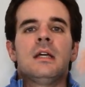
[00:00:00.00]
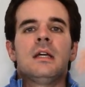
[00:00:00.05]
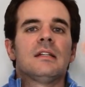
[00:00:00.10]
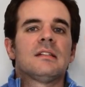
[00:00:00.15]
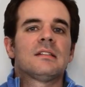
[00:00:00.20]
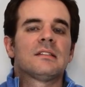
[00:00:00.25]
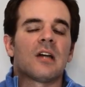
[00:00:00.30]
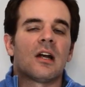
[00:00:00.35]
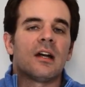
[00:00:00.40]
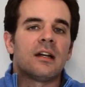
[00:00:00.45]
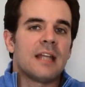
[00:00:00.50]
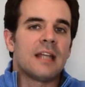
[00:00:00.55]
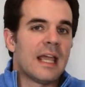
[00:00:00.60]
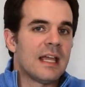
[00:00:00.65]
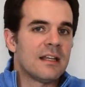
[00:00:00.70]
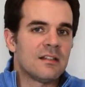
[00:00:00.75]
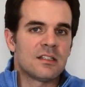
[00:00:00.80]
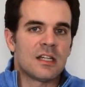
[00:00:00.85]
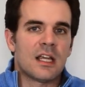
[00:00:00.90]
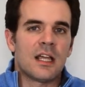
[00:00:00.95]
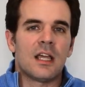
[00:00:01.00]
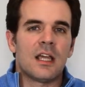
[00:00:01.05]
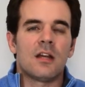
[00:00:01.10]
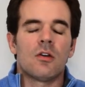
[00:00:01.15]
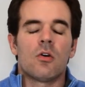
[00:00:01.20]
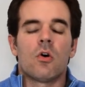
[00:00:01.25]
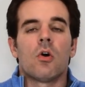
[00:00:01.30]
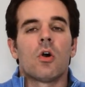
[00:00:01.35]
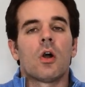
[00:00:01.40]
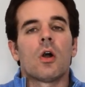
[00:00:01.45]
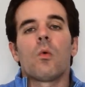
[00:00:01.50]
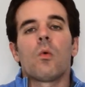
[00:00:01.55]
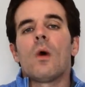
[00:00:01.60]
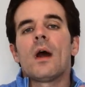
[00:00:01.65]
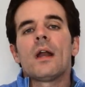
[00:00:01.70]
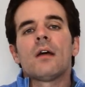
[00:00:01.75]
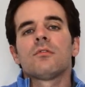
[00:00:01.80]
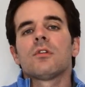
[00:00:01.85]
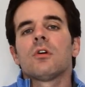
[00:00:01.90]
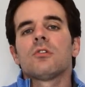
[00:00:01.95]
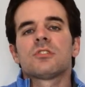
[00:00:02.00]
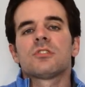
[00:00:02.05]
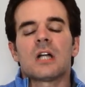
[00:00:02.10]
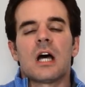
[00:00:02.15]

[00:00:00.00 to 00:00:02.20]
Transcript: StartEngine or one of those